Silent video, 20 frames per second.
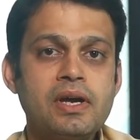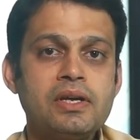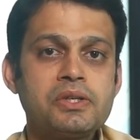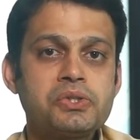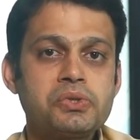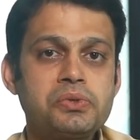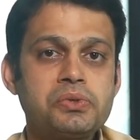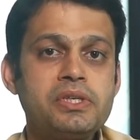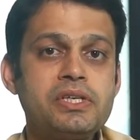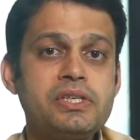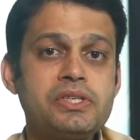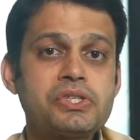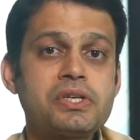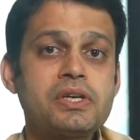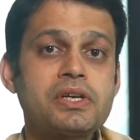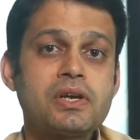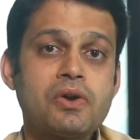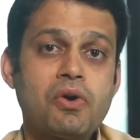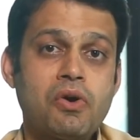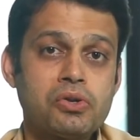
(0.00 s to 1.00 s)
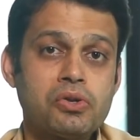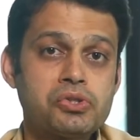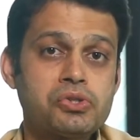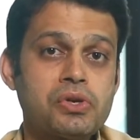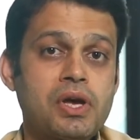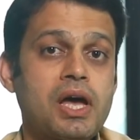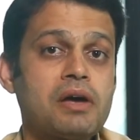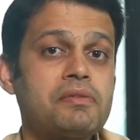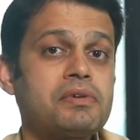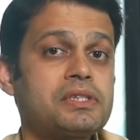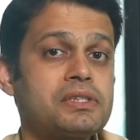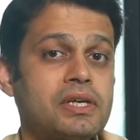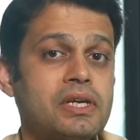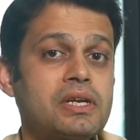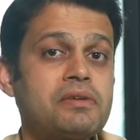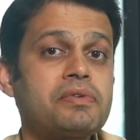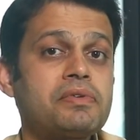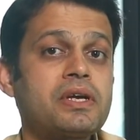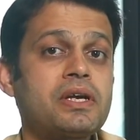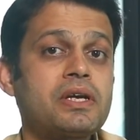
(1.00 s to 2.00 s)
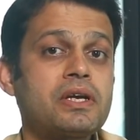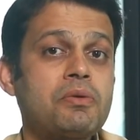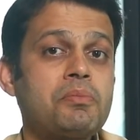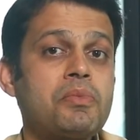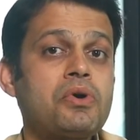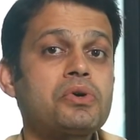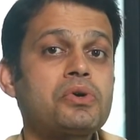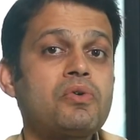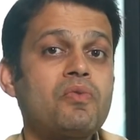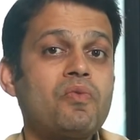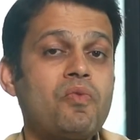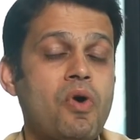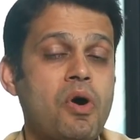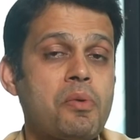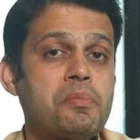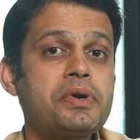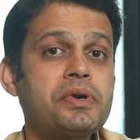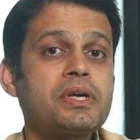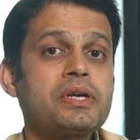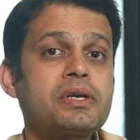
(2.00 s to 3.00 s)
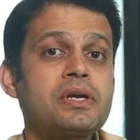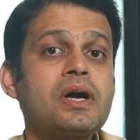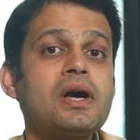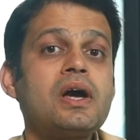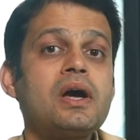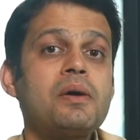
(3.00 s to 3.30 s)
So these children also have a significant amount of vomiting